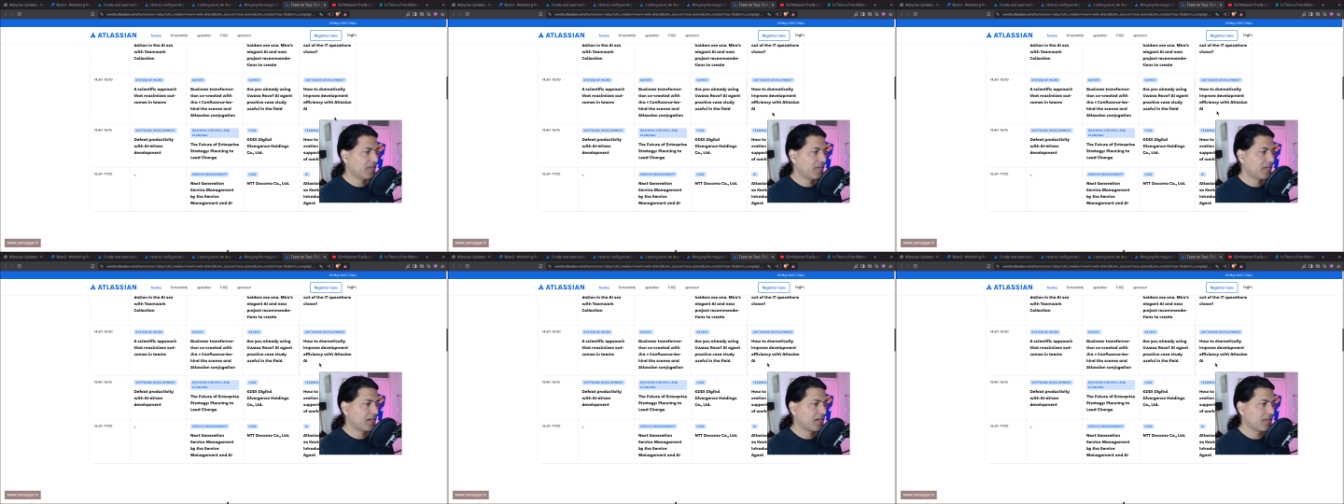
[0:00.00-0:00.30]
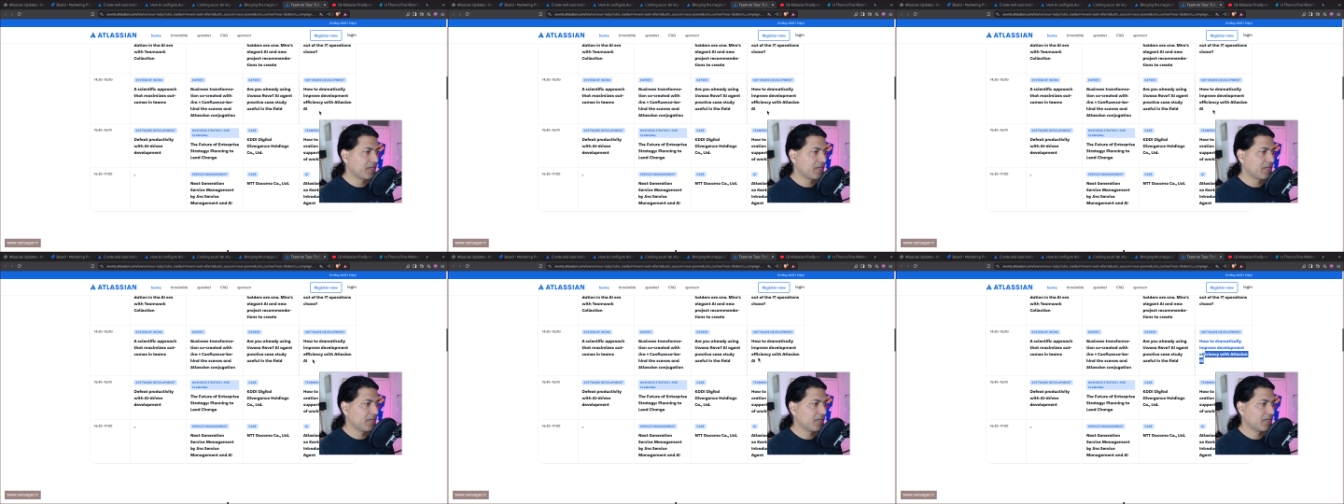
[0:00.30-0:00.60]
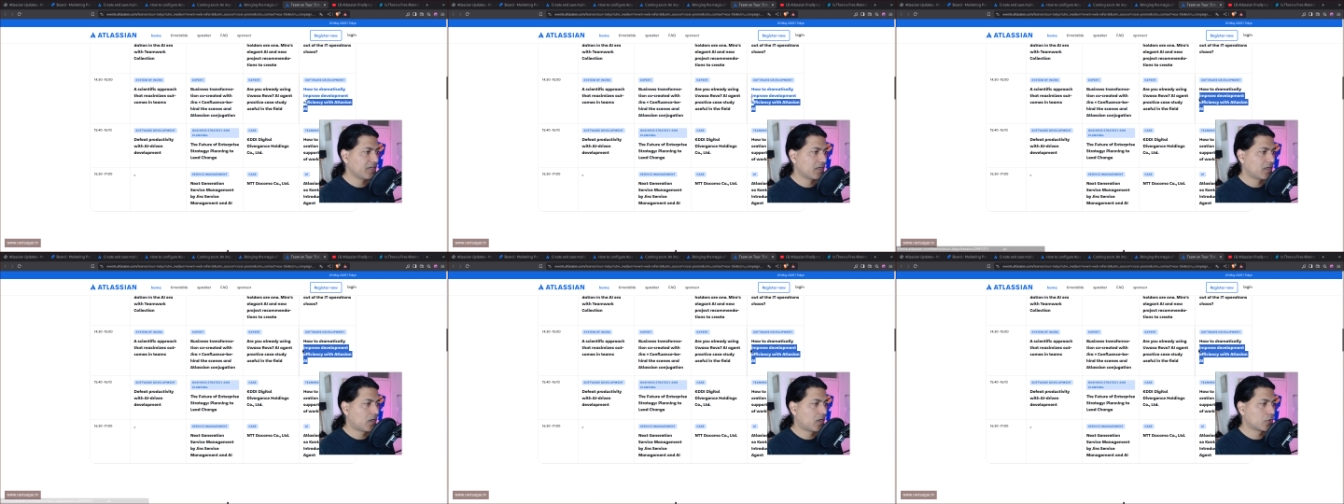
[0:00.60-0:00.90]

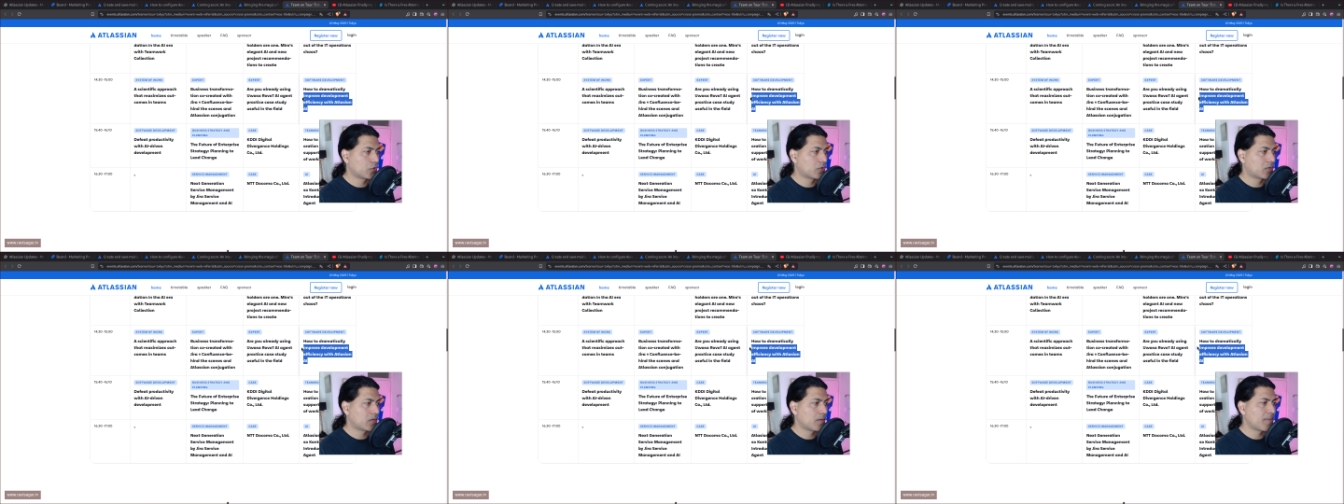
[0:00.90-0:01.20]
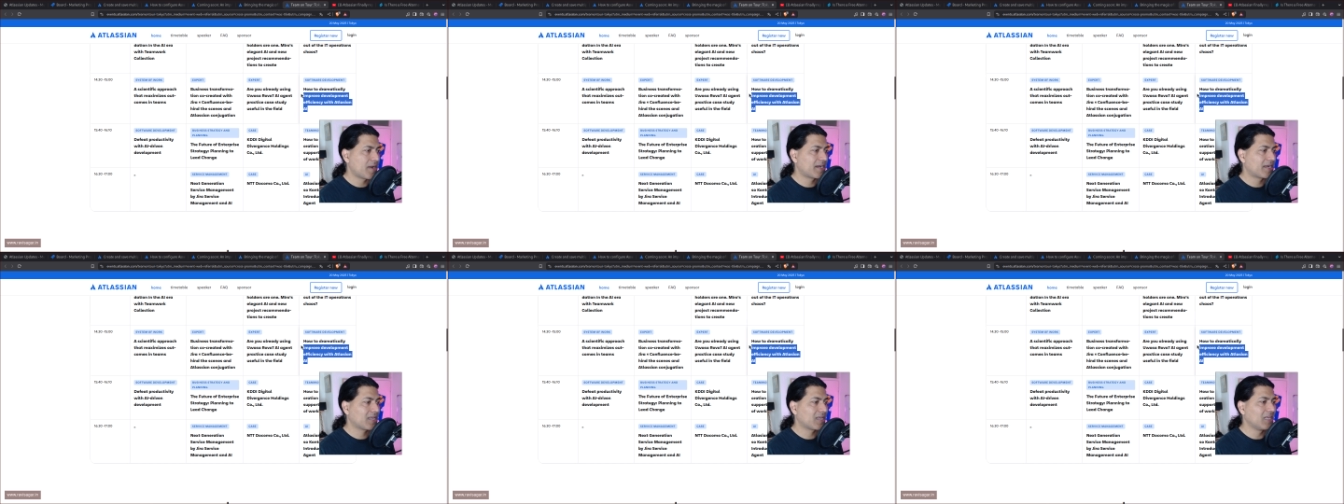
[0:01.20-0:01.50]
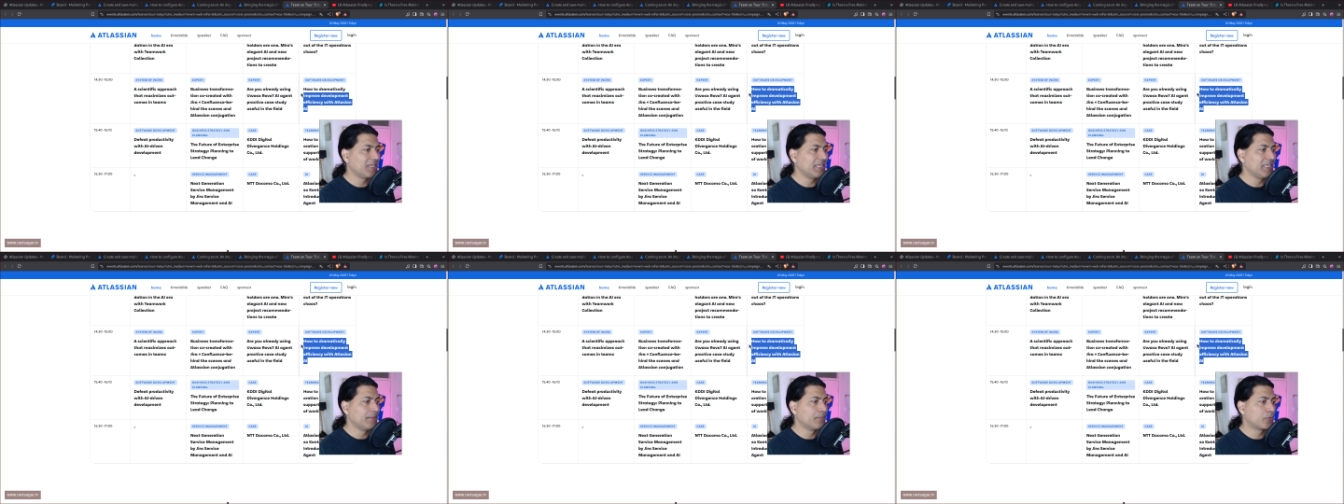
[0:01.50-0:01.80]
AI, how to
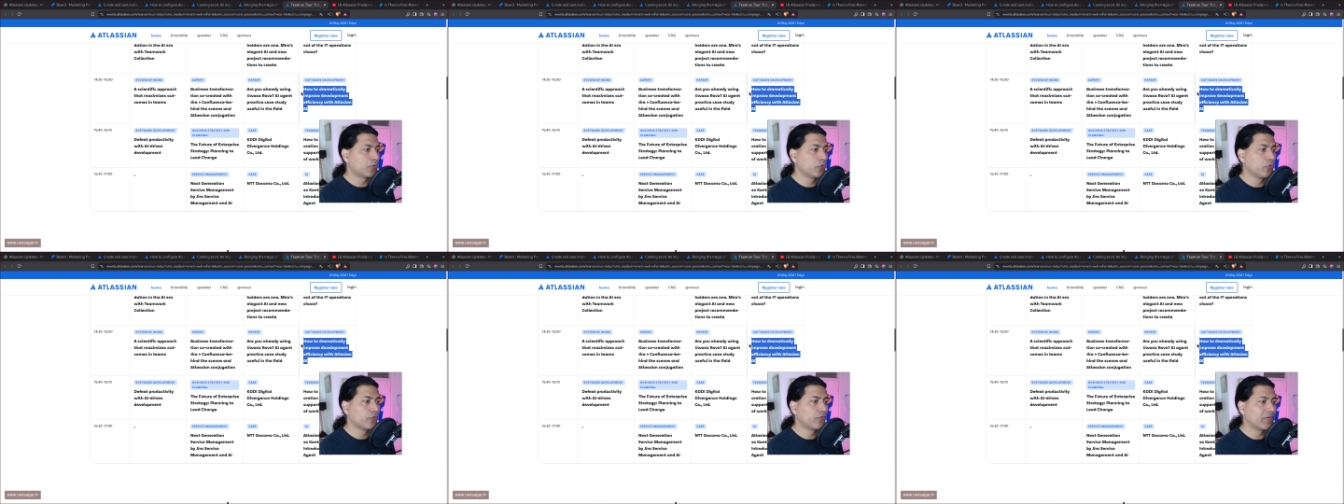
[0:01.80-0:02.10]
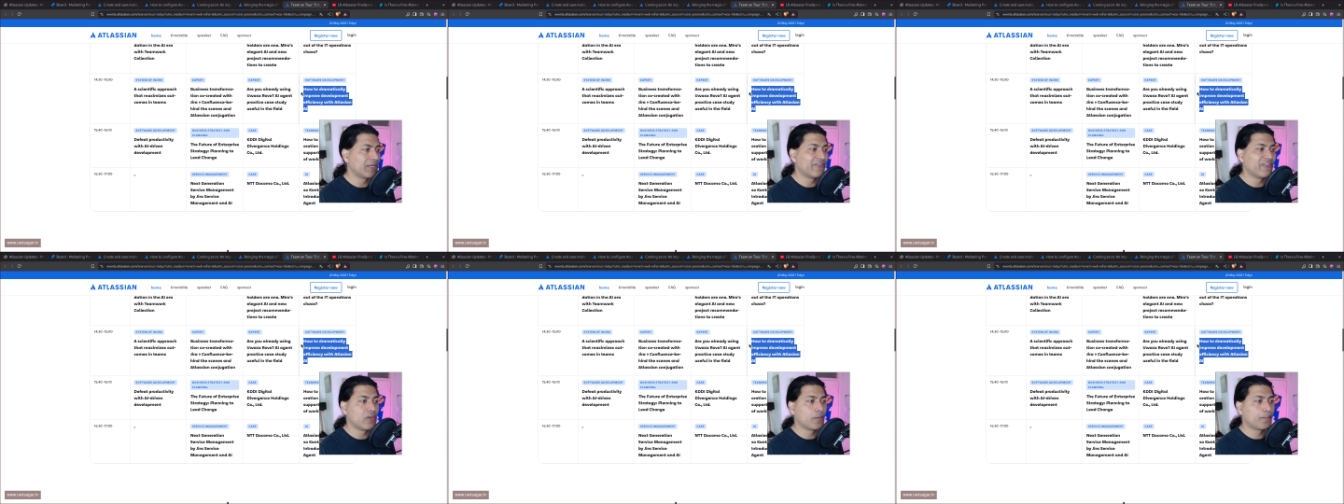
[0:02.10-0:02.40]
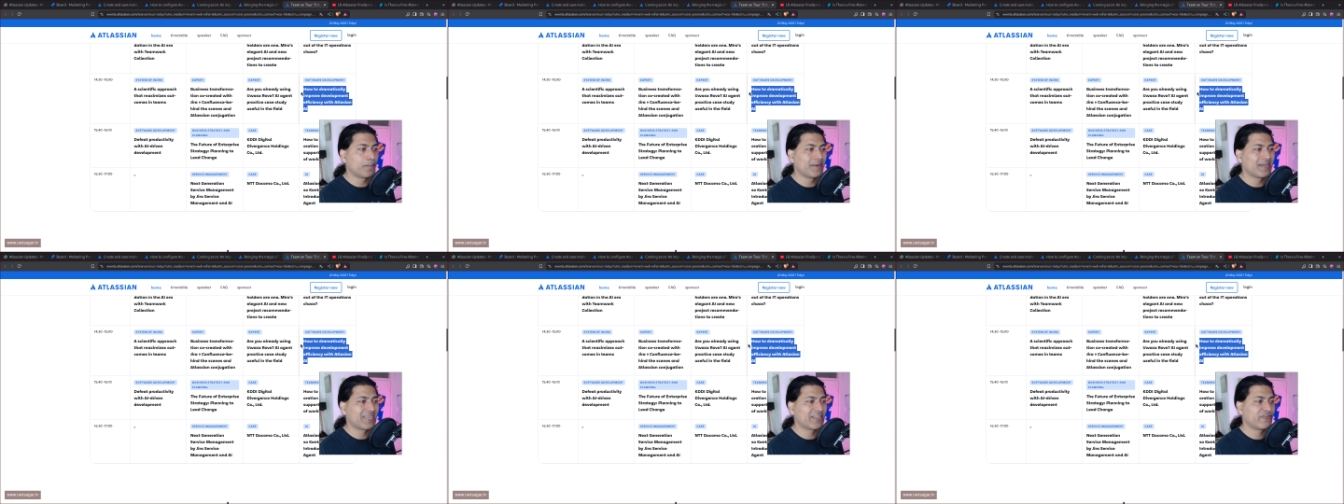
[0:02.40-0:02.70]
dramatically improve
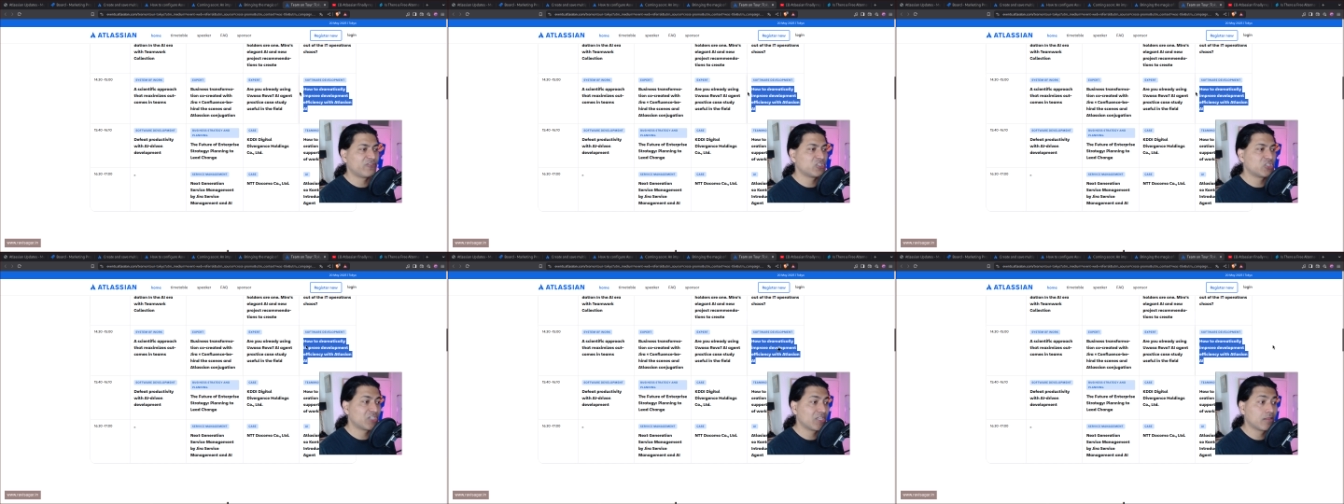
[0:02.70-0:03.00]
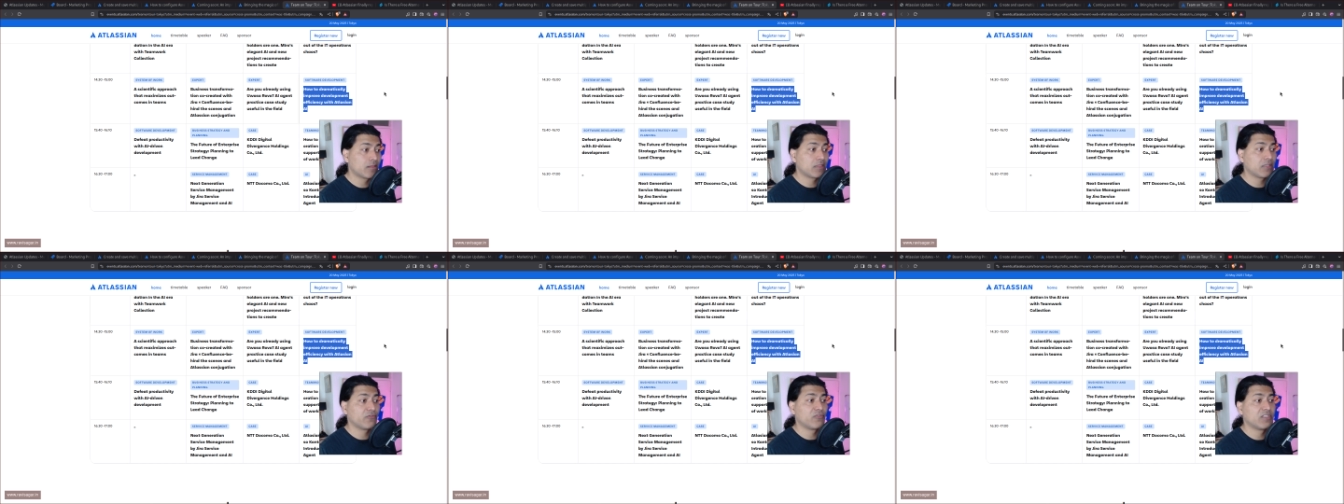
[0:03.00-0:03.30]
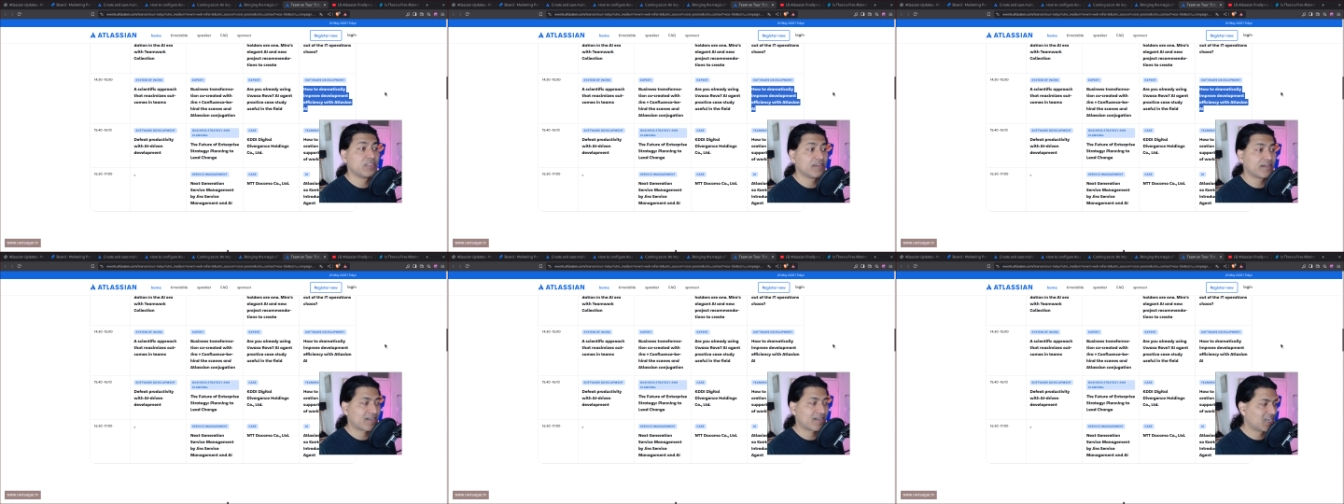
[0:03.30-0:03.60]
development
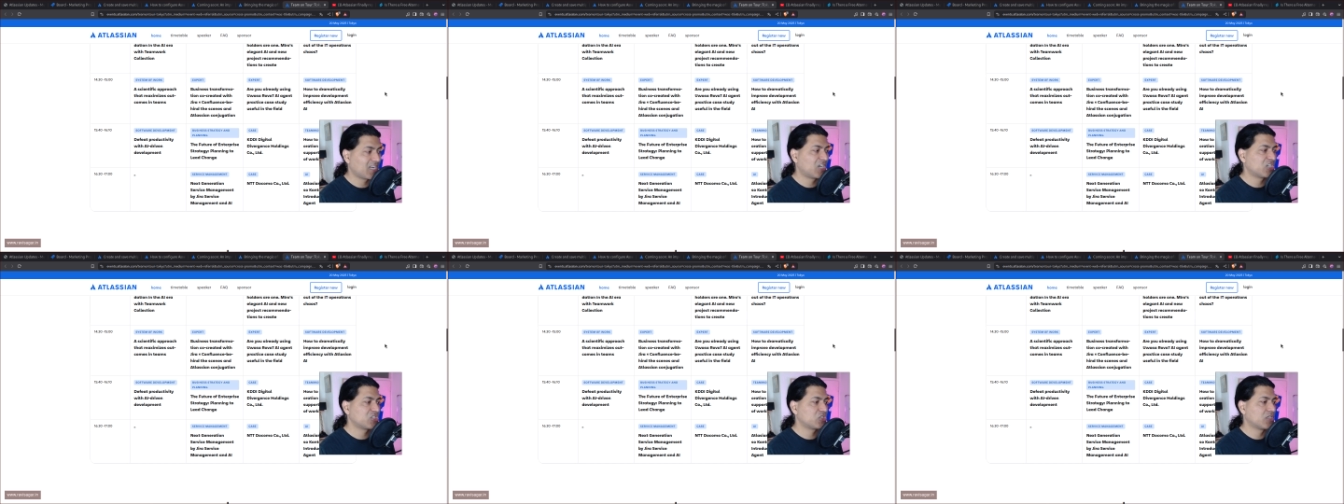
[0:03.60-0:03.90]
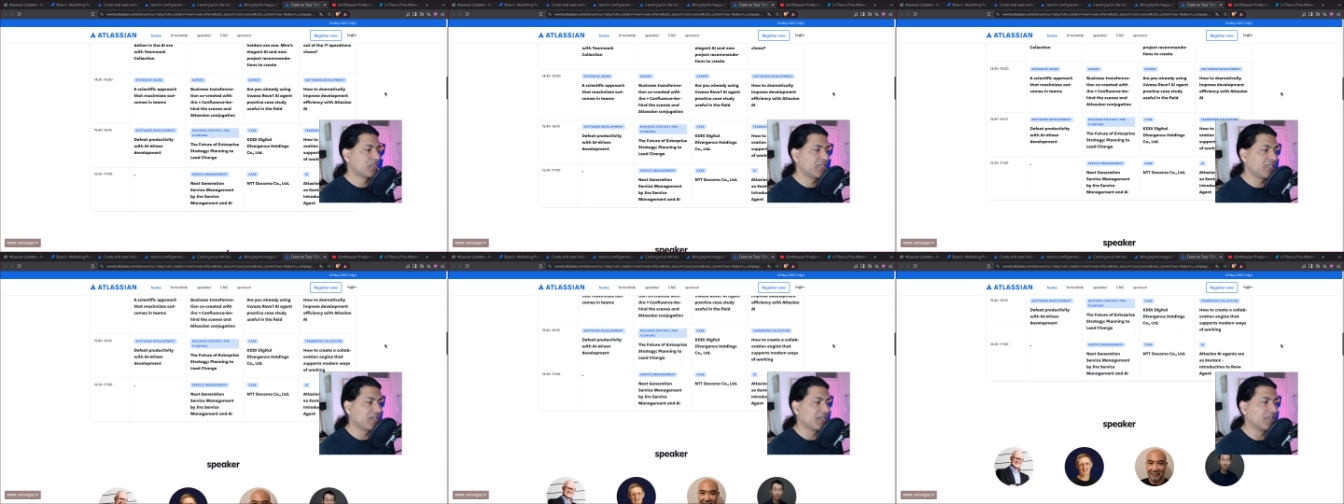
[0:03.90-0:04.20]
efficiency with Atlassian